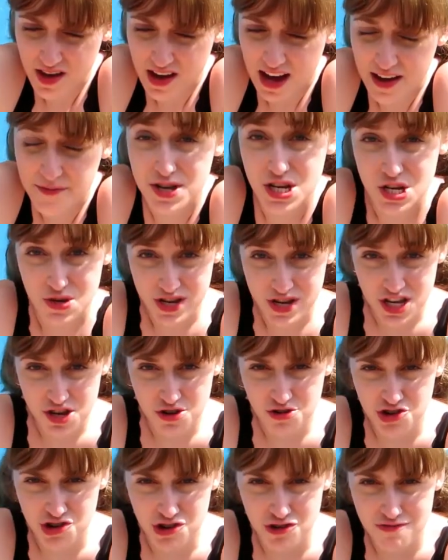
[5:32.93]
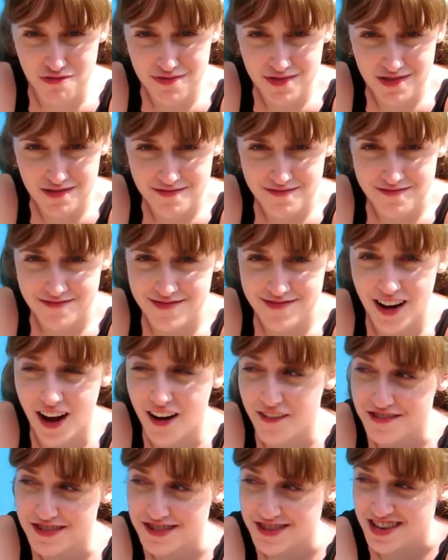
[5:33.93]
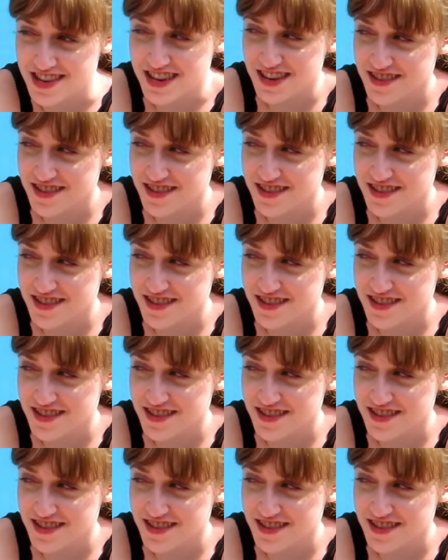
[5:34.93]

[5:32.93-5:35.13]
I've been doing YouTube, obviously.